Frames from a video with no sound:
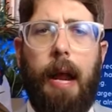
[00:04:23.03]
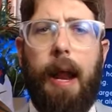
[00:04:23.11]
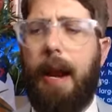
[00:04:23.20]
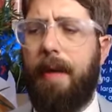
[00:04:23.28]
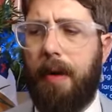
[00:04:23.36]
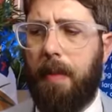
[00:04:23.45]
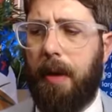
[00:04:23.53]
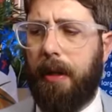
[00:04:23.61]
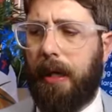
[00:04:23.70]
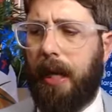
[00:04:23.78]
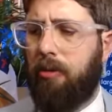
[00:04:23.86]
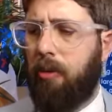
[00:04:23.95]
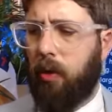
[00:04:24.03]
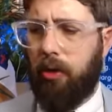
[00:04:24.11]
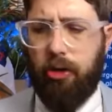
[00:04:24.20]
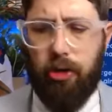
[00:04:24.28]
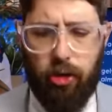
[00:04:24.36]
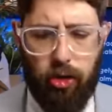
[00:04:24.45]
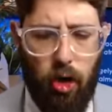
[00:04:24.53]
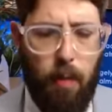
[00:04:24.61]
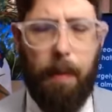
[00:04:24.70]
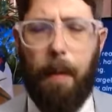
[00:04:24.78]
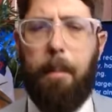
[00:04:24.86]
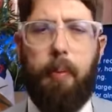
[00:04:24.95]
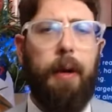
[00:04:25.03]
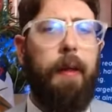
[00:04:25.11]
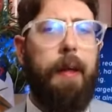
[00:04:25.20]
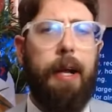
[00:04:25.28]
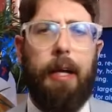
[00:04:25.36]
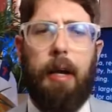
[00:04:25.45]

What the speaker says: And even among the kids who were super brilliant